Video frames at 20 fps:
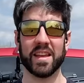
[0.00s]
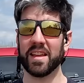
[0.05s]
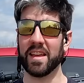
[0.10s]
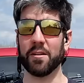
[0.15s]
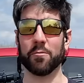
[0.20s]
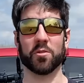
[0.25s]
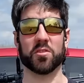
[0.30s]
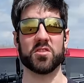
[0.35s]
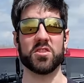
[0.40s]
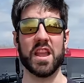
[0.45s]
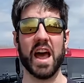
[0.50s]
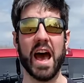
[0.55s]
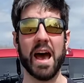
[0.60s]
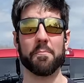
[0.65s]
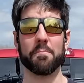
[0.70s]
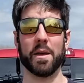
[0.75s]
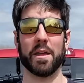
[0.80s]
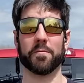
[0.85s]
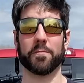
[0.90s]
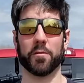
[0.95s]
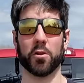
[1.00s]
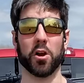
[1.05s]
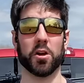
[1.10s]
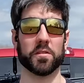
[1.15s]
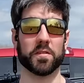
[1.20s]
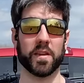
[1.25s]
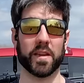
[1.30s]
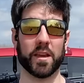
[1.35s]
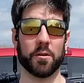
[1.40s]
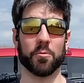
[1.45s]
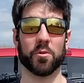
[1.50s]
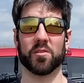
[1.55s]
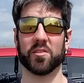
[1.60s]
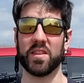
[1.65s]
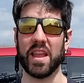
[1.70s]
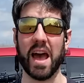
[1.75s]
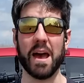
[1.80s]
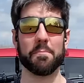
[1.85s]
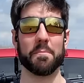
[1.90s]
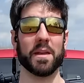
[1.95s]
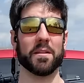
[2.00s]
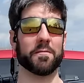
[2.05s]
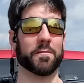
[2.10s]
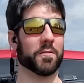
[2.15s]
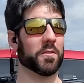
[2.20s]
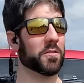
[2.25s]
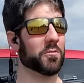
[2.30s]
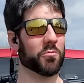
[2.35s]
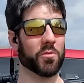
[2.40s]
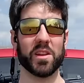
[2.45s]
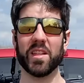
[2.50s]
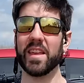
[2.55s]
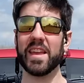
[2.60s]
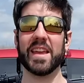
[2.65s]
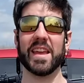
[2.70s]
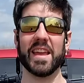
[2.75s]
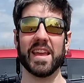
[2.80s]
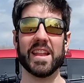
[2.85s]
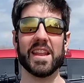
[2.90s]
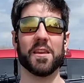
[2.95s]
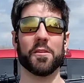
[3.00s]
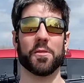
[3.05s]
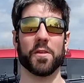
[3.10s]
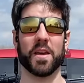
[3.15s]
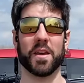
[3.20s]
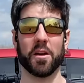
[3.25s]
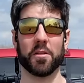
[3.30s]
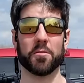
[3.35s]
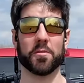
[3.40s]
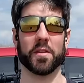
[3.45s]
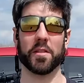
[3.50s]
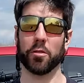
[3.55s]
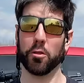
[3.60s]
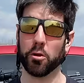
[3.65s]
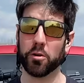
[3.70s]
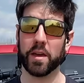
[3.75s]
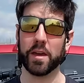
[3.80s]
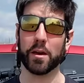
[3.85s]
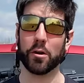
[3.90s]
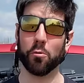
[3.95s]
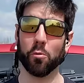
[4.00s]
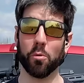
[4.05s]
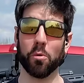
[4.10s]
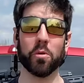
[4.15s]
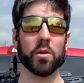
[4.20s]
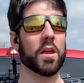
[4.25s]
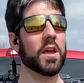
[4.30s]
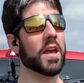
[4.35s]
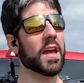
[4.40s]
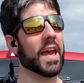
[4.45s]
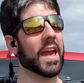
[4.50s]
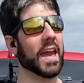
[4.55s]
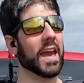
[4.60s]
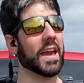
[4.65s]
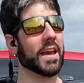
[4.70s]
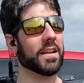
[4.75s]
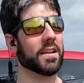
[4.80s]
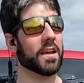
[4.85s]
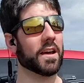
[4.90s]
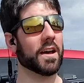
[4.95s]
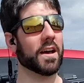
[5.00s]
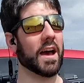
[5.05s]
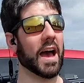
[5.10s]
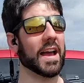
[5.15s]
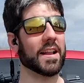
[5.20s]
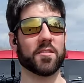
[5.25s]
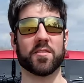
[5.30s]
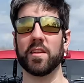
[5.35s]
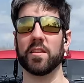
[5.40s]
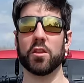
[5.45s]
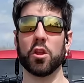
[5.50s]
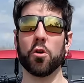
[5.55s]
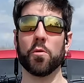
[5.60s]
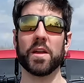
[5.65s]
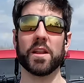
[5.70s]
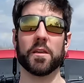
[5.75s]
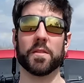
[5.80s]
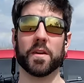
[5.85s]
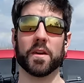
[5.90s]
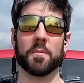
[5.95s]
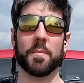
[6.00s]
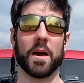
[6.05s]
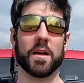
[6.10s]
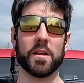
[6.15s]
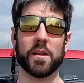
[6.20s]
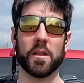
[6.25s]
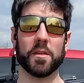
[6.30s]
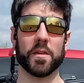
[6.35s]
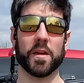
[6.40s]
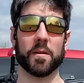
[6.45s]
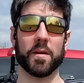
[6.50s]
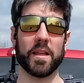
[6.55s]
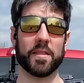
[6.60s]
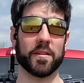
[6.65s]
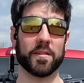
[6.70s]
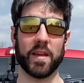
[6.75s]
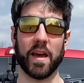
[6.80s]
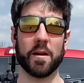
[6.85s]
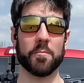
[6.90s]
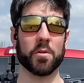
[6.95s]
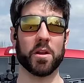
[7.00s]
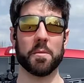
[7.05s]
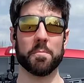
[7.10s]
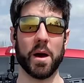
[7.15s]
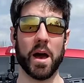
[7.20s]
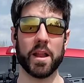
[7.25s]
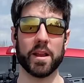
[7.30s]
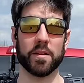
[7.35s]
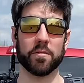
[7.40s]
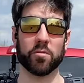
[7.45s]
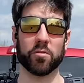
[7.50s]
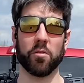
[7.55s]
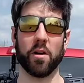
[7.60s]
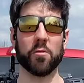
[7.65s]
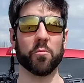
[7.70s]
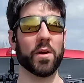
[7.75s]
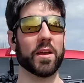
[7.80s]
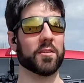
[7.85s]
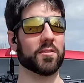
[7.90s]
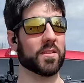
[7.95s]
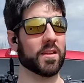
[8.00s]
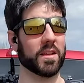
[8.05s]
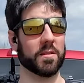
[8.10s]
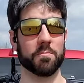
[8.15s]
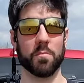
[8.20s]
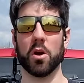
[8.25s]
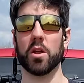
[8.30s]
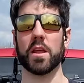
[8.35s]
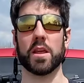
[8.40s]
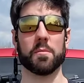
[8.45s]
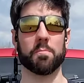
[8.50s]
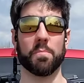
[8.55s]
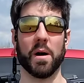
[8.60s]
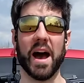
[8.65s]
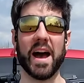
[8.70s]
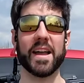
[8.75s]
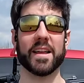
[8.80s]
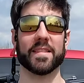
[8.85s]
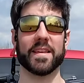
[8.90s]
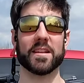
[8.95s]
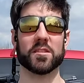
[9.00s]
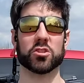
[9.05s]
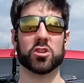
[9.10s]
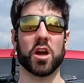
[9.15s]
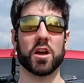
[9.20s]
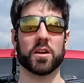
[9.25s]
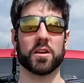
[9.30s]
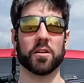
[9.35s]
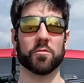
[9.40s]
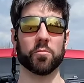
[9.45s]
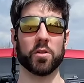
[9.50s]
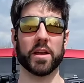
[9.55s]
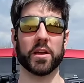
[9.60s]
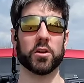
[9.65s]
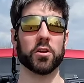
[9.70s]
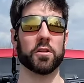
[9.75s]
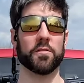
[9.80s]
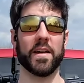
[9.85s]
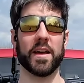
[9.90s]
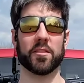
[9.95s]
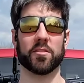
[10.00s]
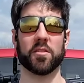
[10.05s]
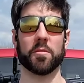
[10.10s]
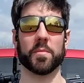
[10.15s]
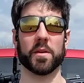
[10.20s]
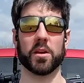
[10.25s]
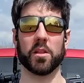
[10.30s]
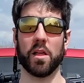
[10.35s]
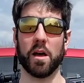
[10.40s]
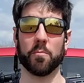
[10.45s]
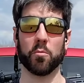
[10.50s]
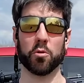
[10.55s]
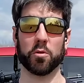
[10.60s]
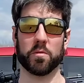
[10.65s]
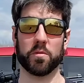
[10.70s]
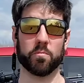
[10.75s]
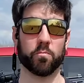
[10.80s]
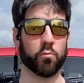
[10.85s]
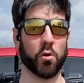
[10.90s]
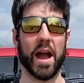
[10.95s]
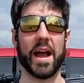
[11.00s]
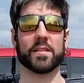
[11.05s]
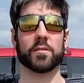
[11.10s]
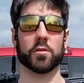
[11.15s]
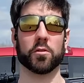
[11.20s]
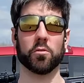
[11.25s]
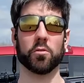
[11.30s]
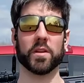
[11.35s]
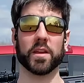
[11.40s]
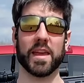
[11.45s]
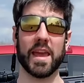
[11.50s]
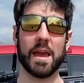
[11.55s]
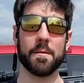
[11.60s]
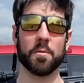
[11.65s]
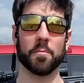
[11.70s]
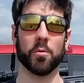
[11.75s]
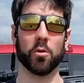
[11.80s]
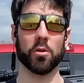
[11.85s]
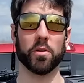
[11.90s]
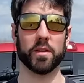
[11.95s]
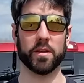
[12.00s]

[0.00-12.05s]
It was not meant for hunting. It was not meant for really anything other than looking cool. And uh, I just didn't know anything about anything at the time when I bought it. So I wasted money buying that shotgun when I could have had something a lot more practical and capable.